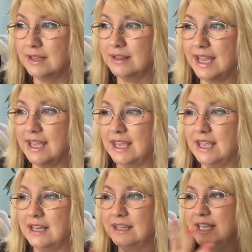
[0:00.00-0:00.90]
like
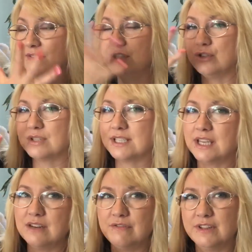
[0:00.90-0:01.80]
it leaves your
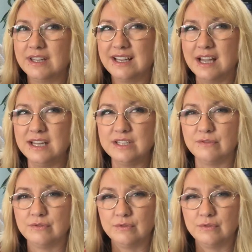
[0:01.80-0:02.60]
skin feeling kind of